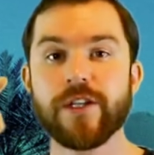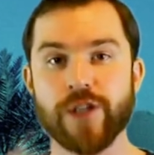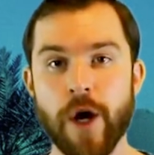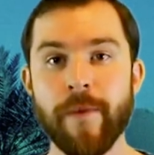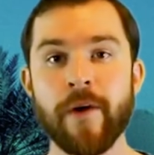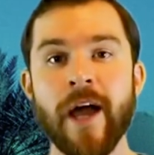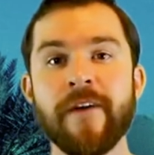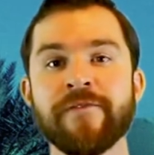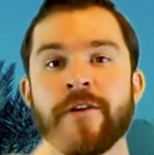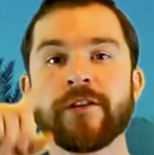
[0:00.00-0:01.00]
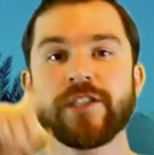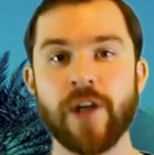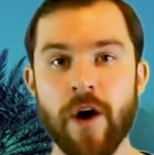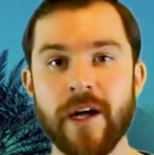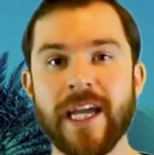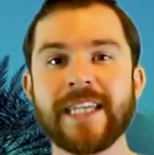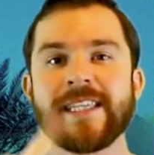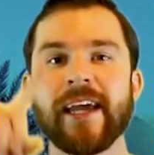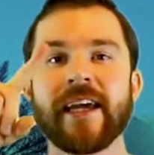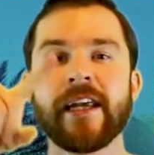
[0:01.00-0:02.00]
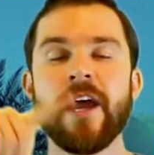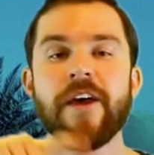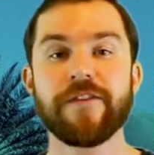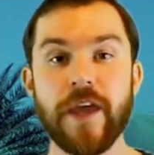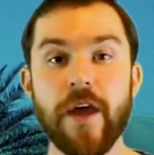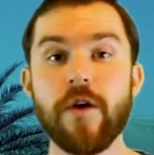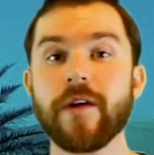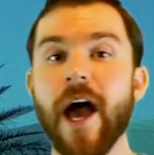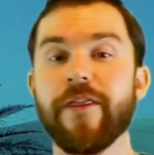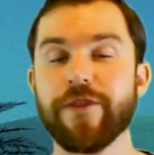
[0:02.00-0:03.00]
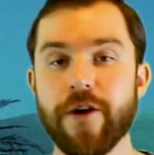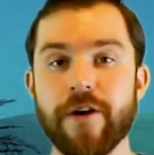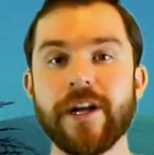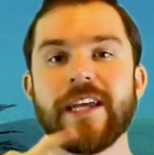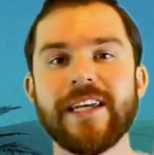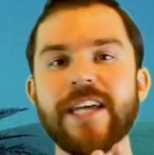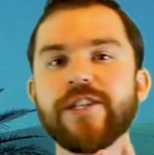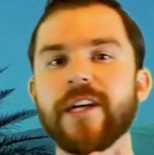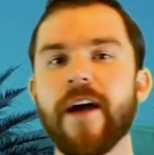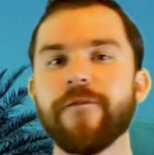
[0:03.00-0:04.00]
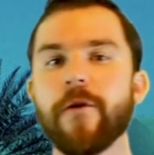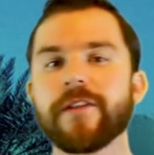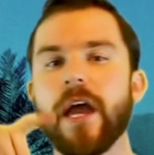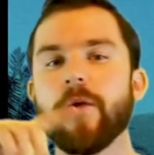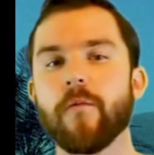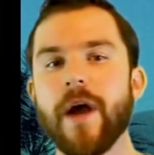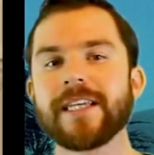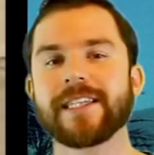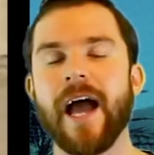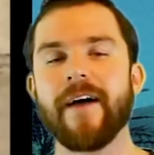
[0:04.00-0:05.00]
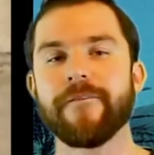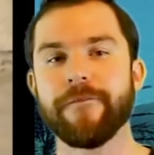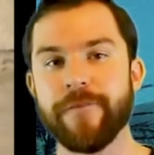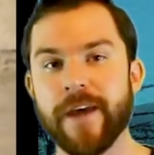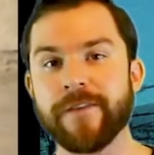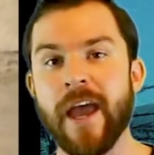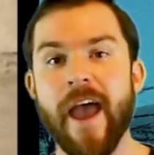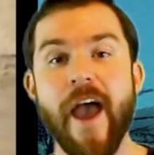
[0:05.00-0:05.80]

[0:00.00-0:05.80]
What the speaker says: Turbo got first, Kara got second, Theo got third, Ninja got fourth, and Wes got fifth.